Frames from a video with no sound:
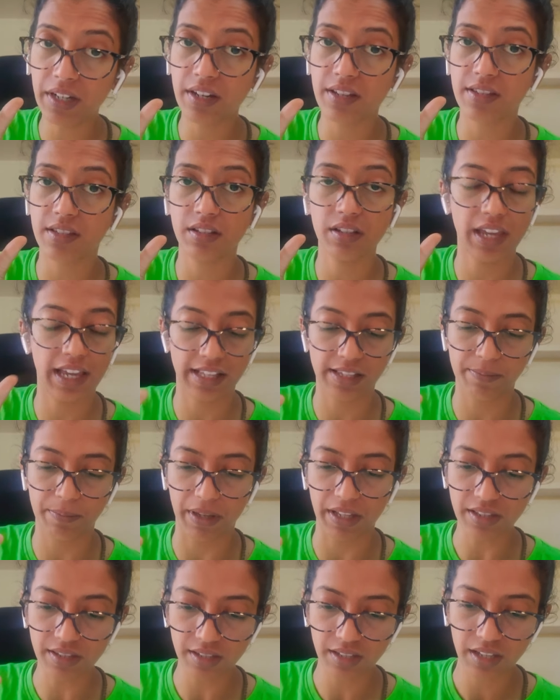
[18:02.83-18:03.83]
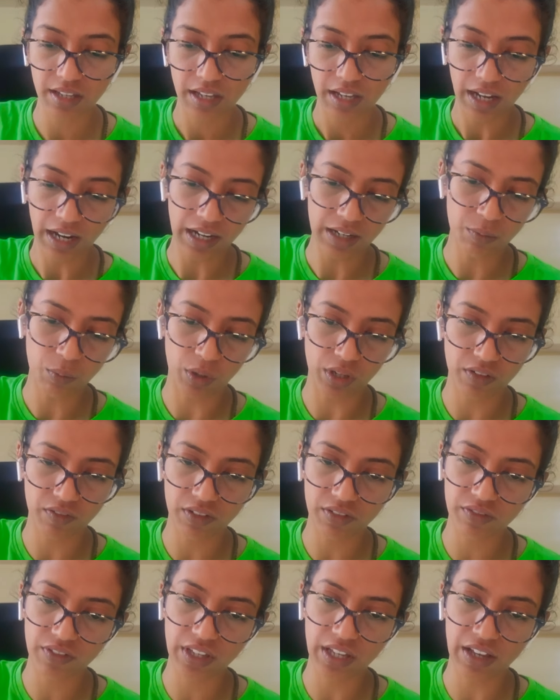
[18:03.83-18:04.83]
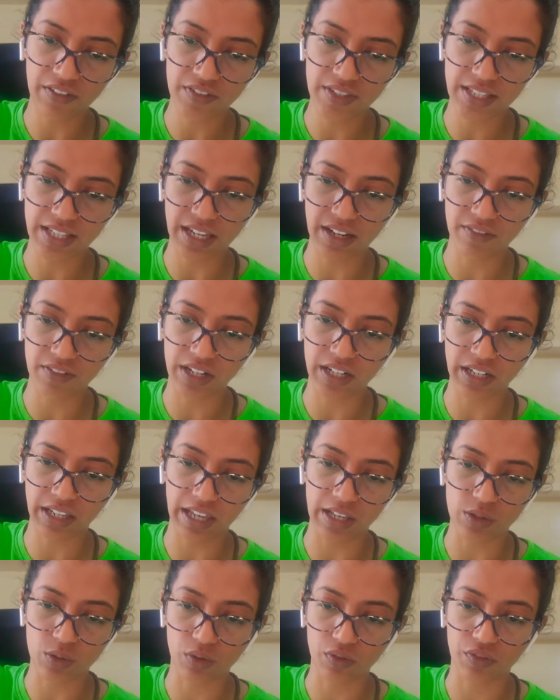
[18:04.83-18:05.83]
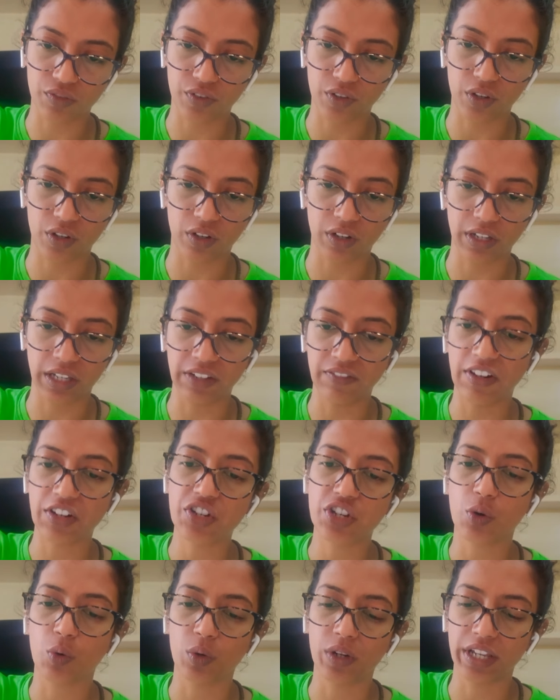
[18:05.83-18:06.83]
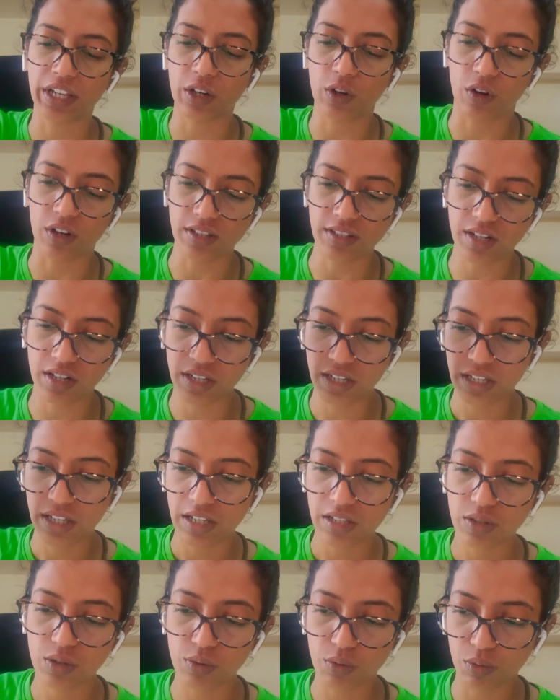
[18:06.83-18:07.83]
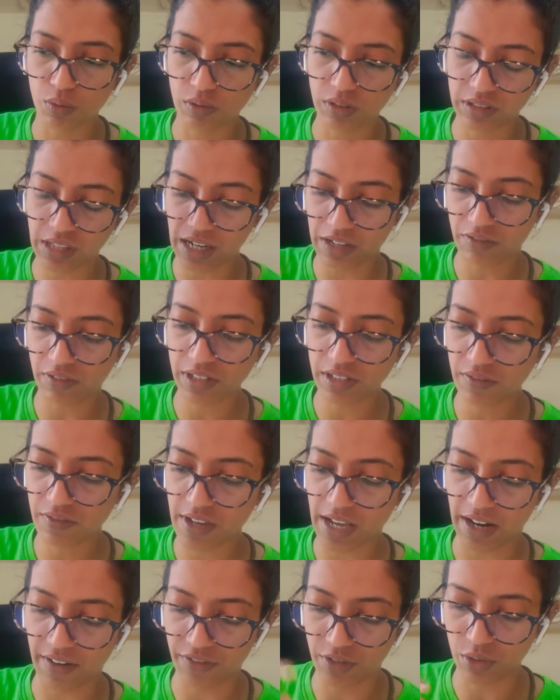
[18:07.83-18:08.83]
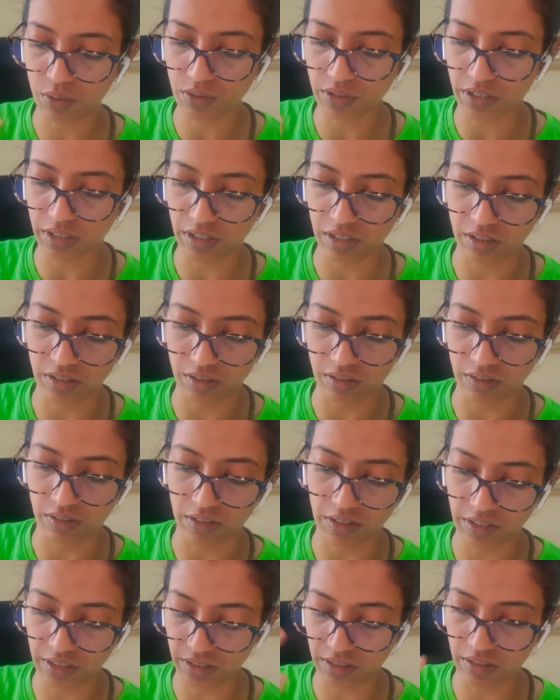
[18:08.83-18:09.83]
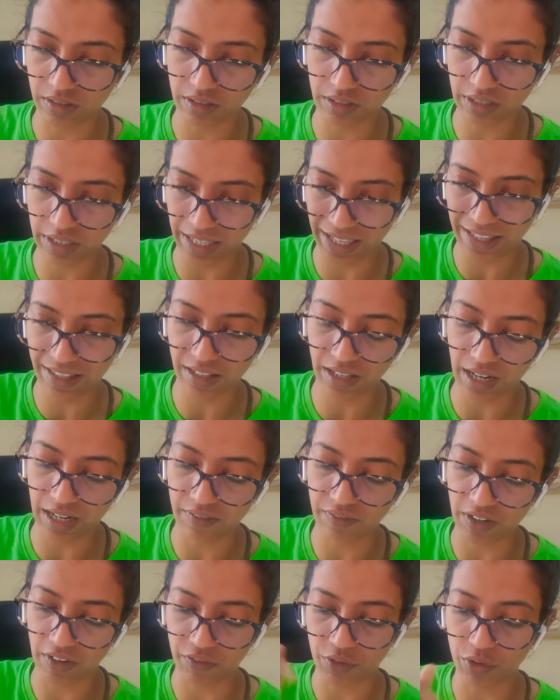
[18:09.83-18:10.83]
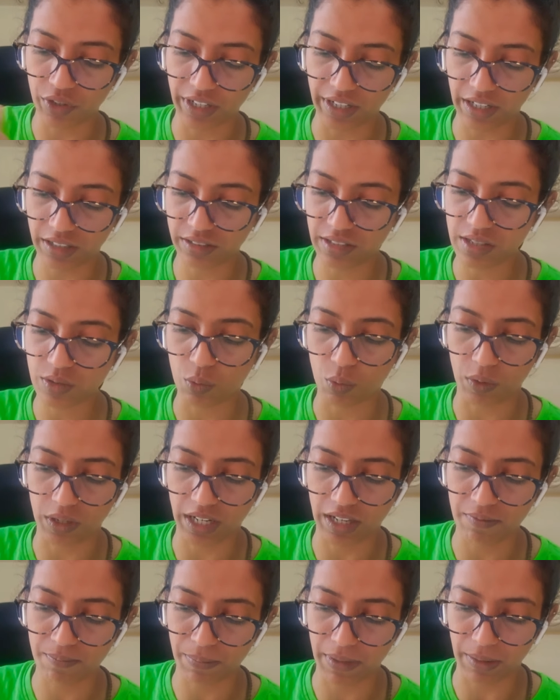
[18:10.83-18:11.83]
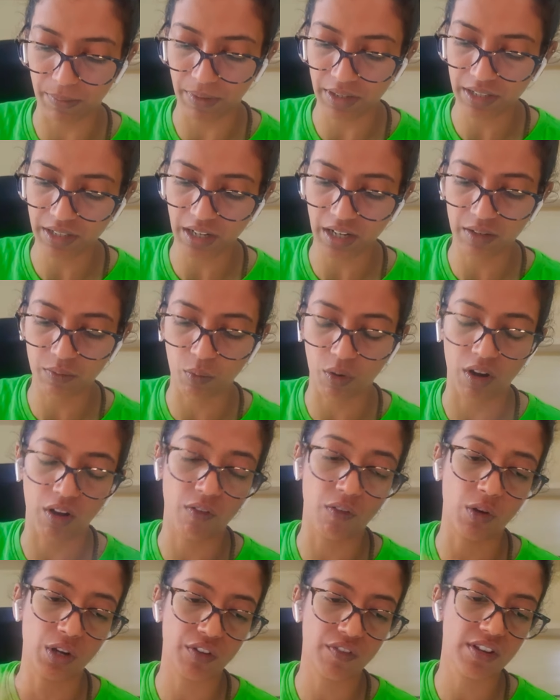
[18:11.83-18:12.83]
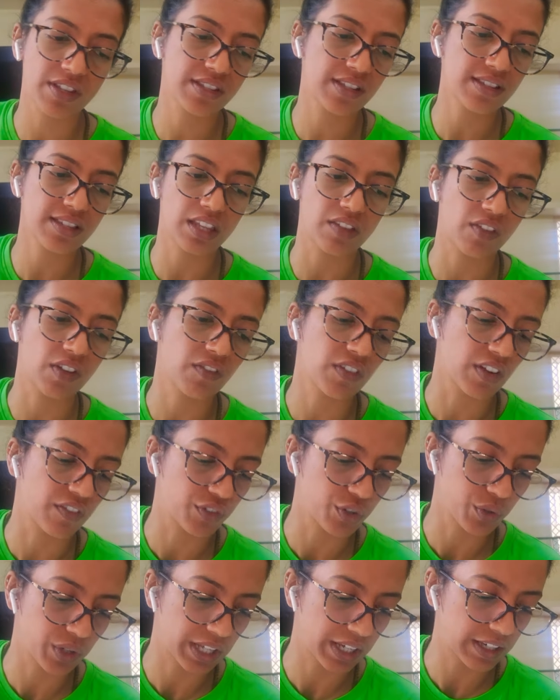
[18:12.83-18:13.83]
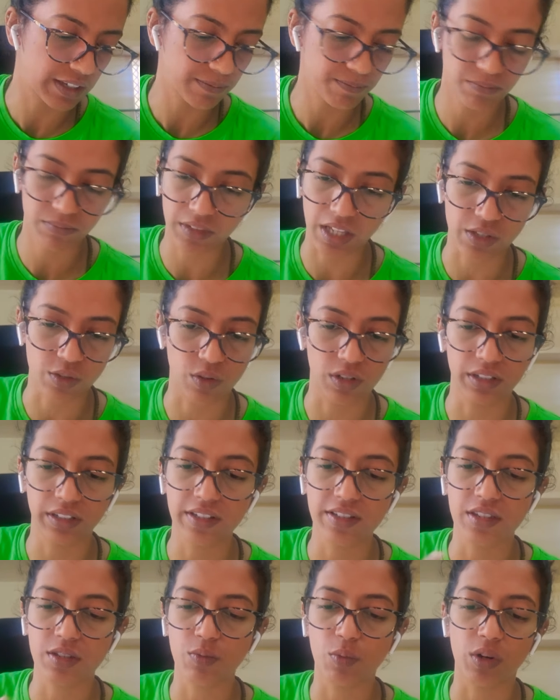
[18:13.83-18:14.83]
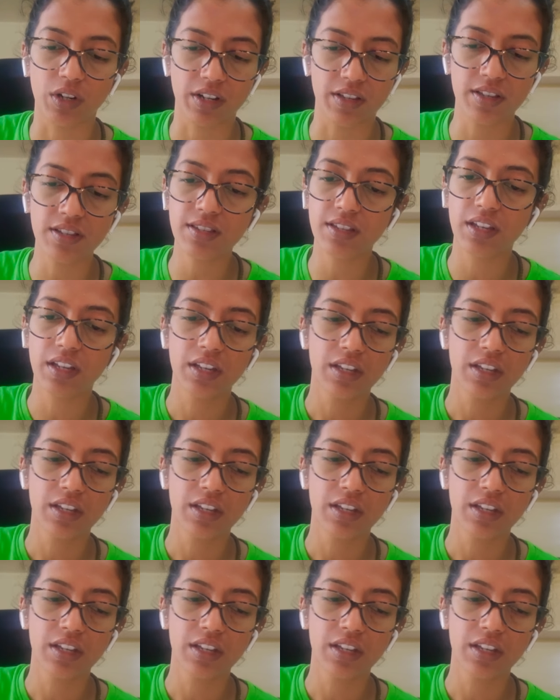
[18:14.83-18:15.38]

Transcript: is the expense, and whatever we have saved in case of inventory holding cost, so that one we have to take, and we have to deduct this overtime payment, and whatever is the saving we have to take. That's all. This is what is